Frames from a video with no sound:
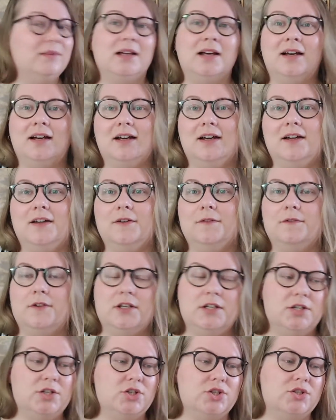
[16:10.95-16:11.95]
I
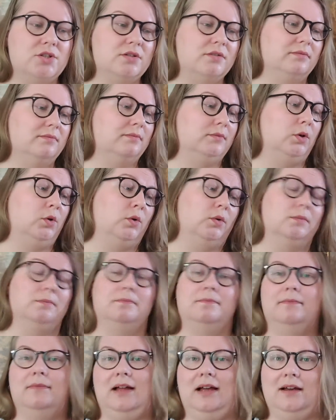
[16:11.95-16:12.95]
finished, oh,
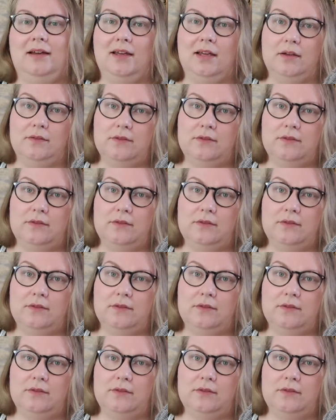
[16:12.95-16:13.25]
I